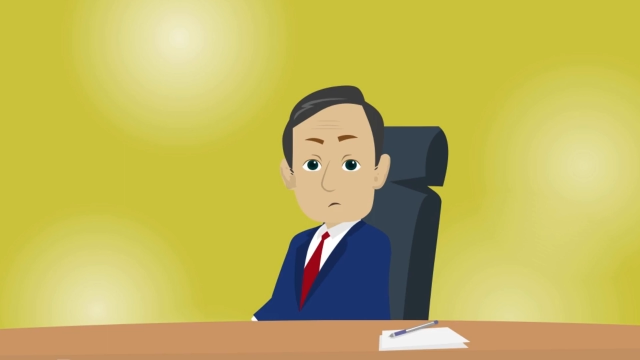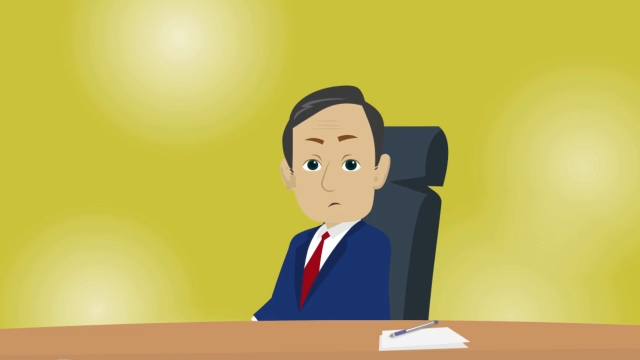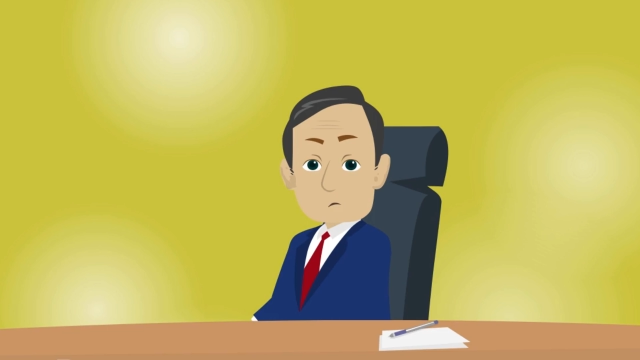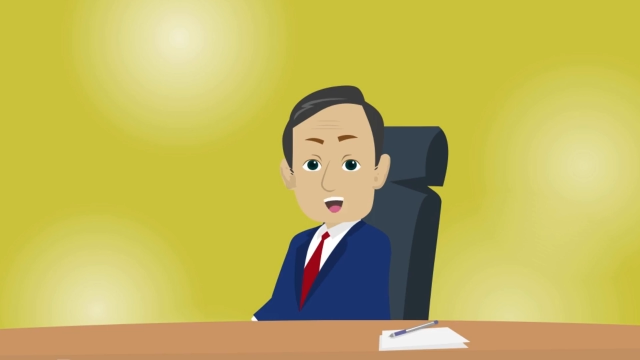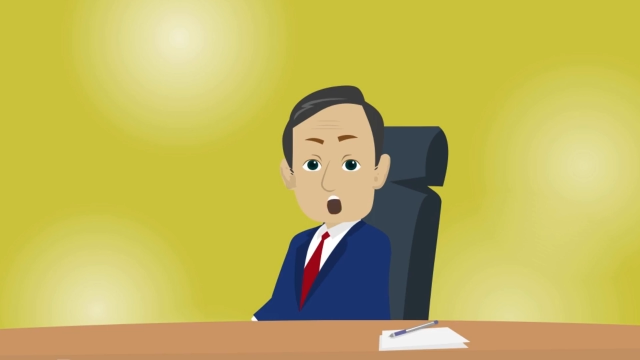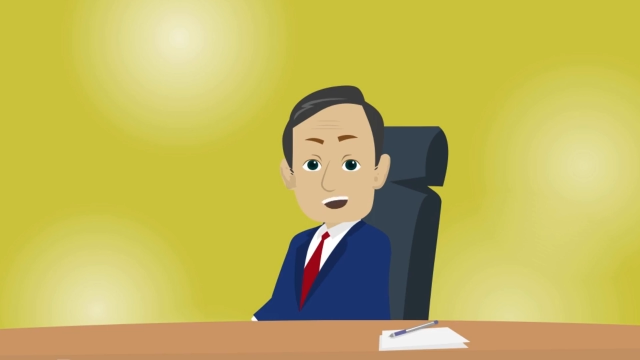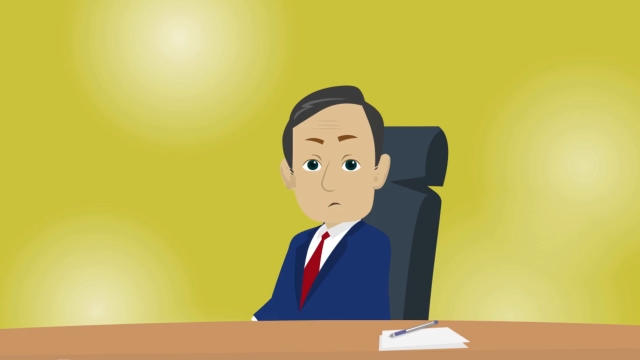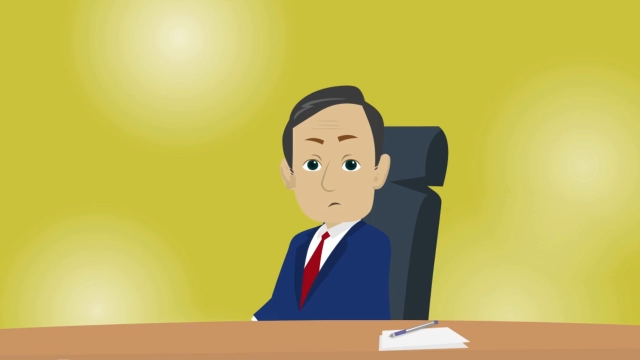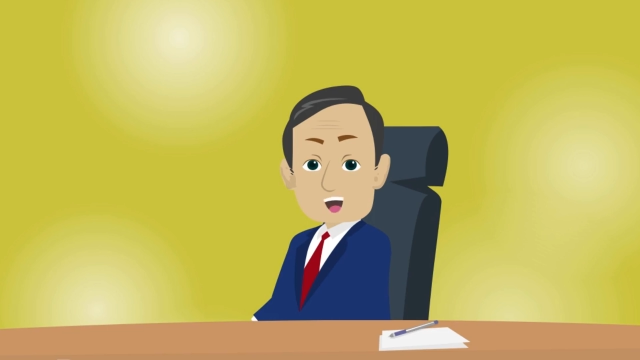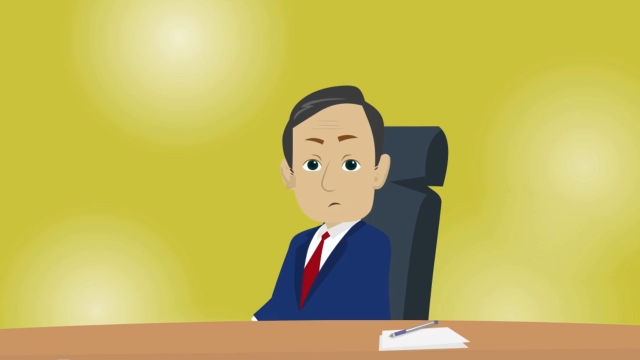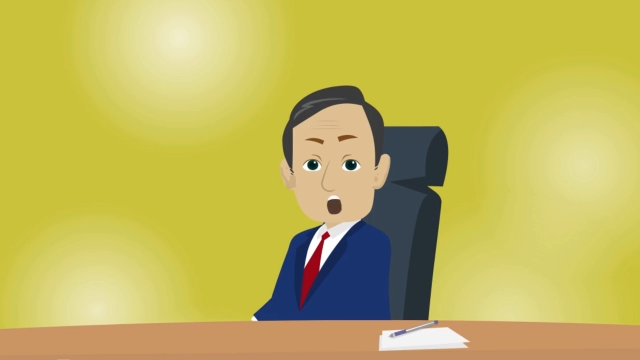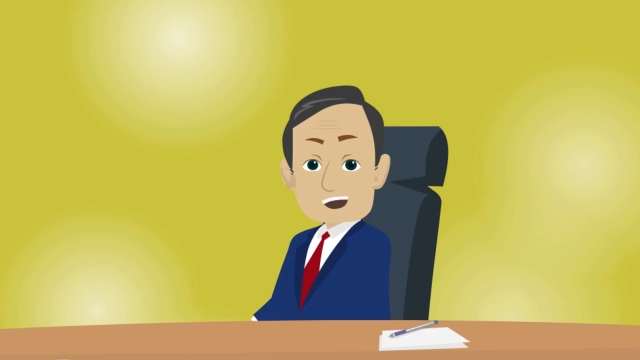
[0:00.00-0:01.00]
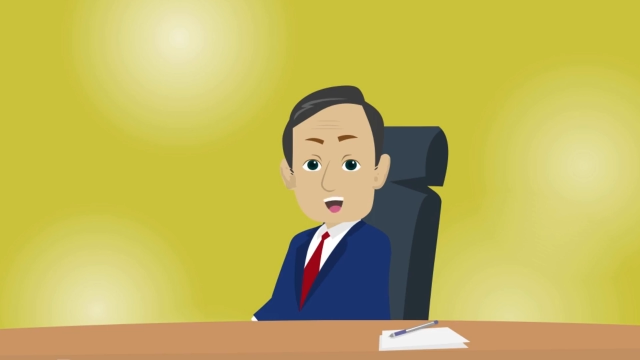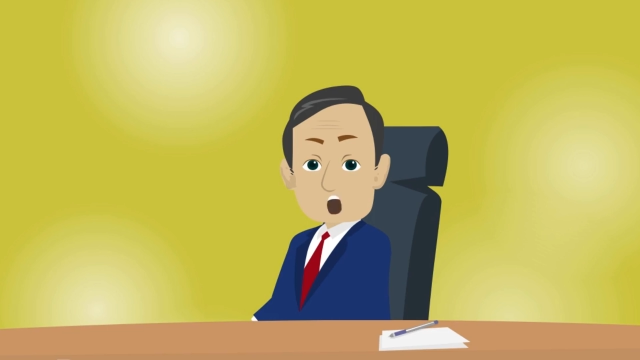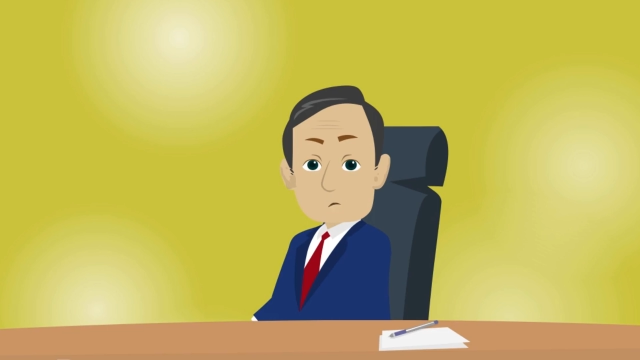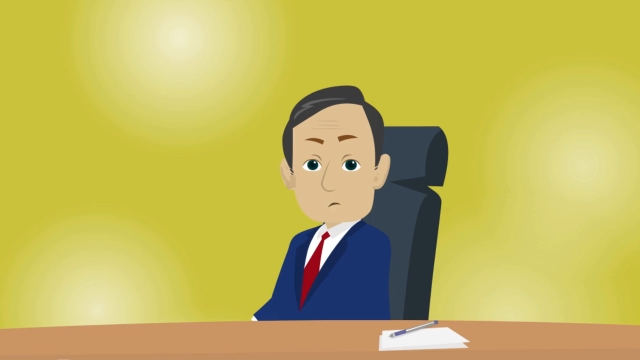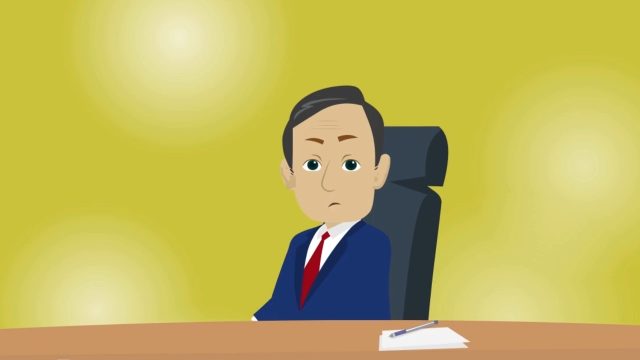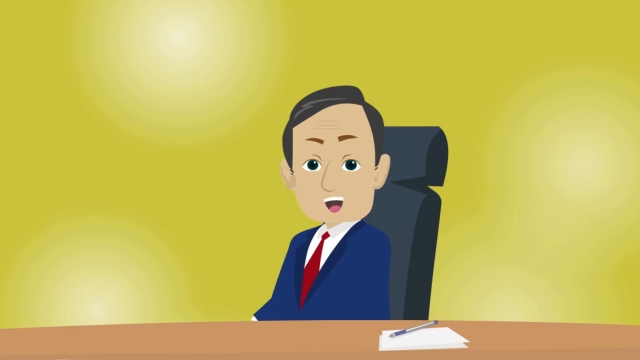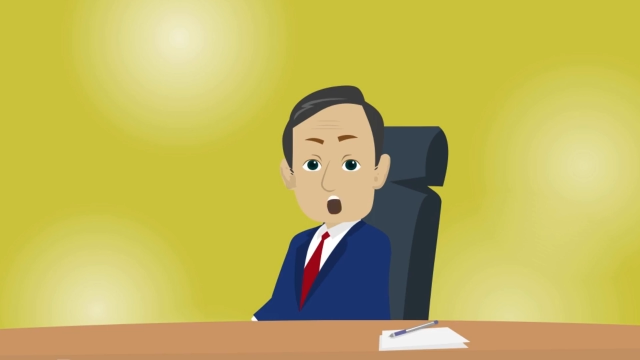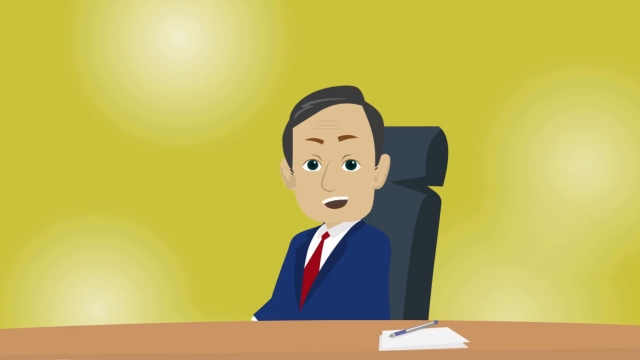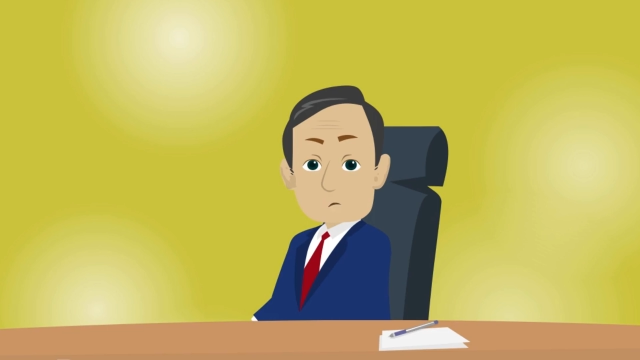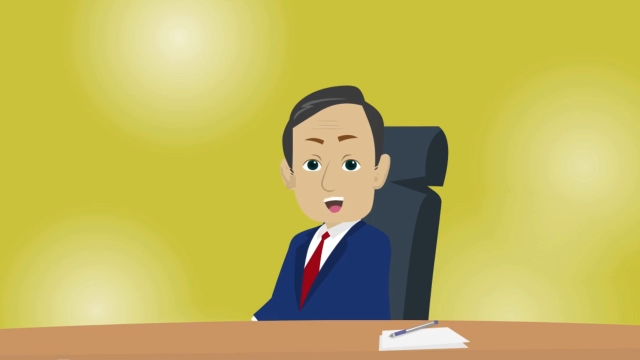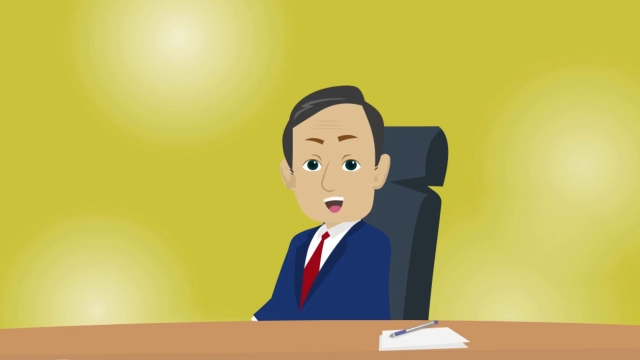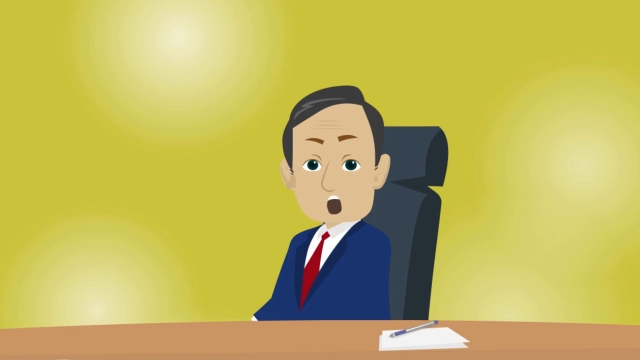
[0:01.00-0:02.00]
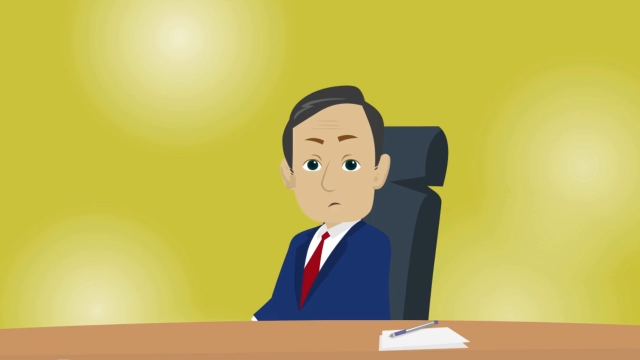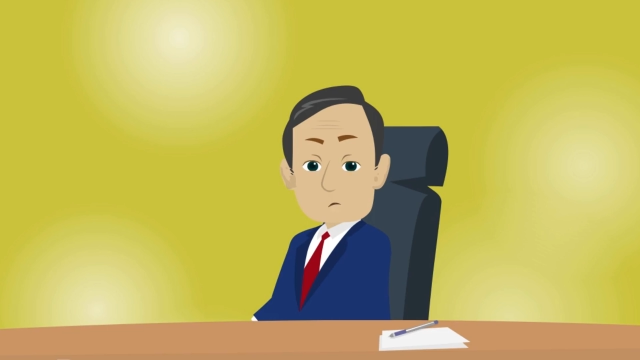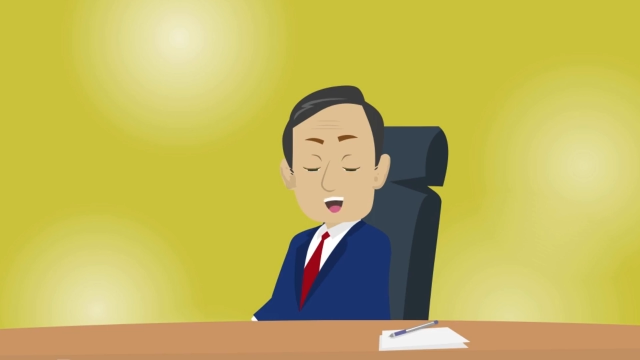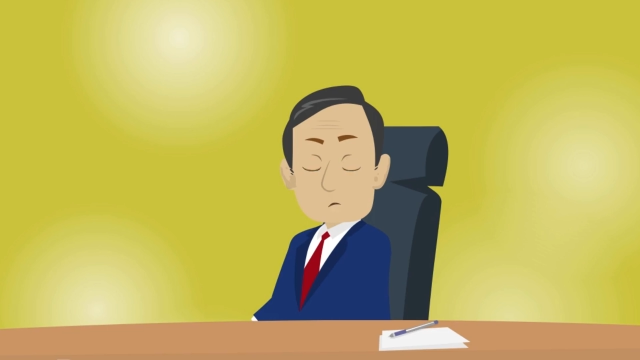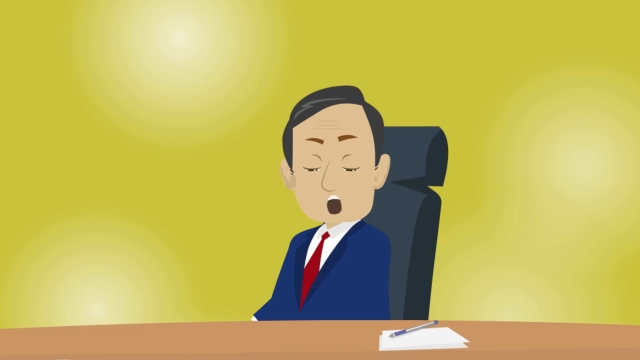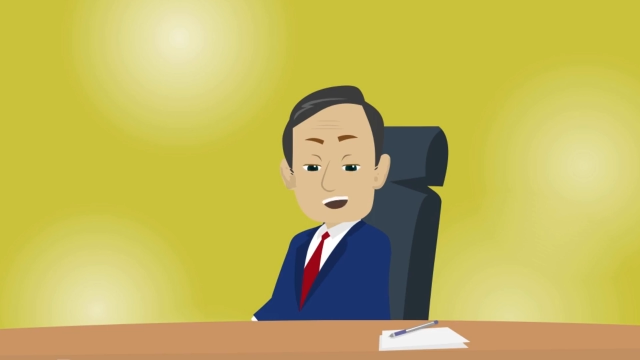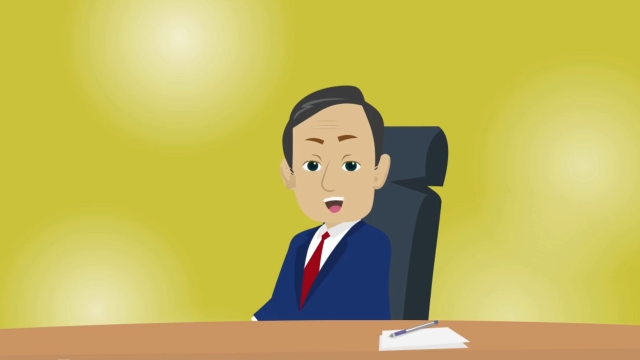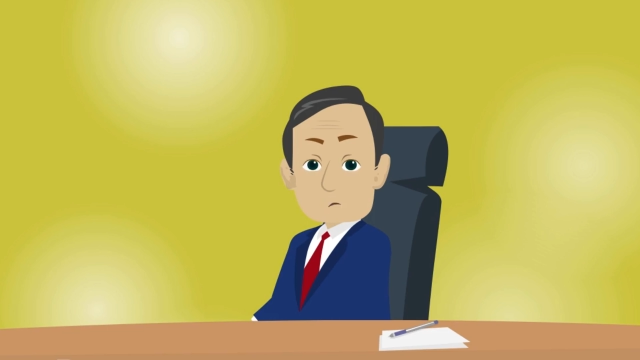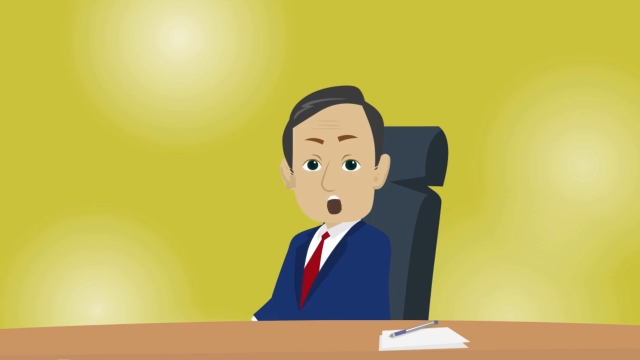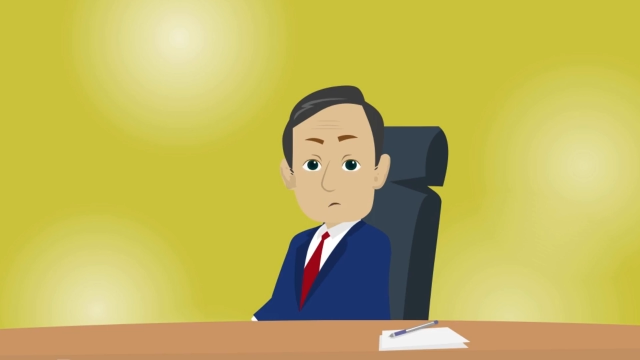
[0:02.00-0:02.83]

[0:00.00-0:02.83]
I don't delight in the killing of Russians. I, I had somebody